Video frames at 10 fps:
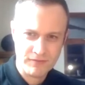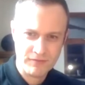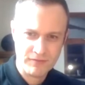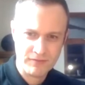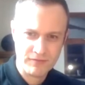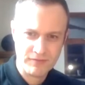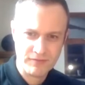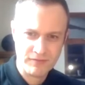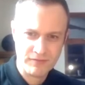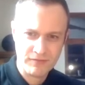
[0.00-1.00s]

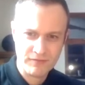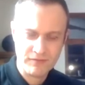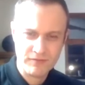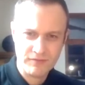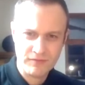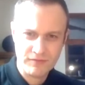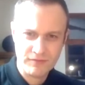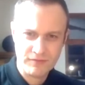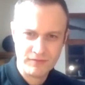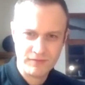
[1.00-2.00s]

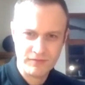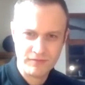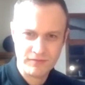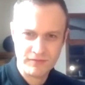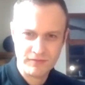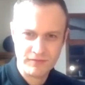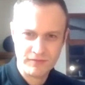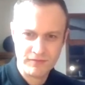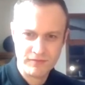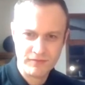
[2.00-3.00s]

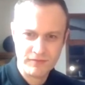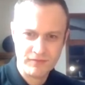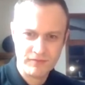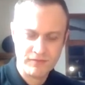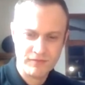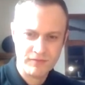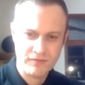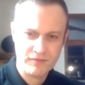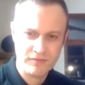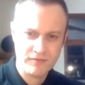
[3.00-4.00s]

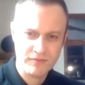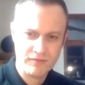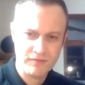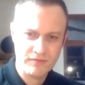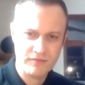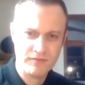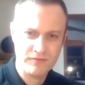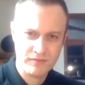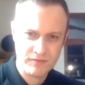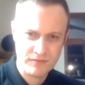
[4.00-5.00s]

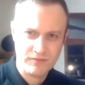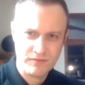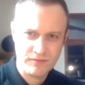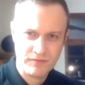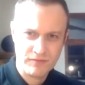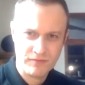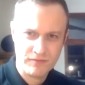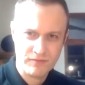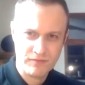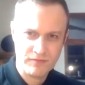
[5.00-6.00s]

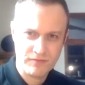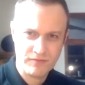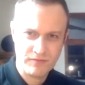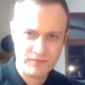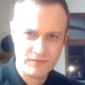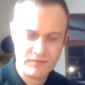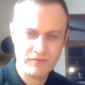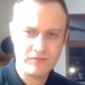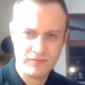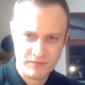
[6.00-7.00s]

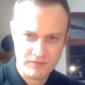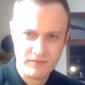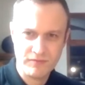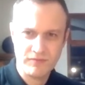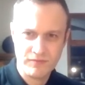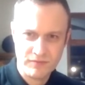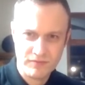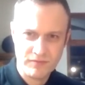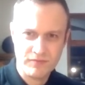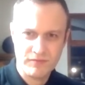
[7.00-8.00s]
No words are spoken by the person on screen.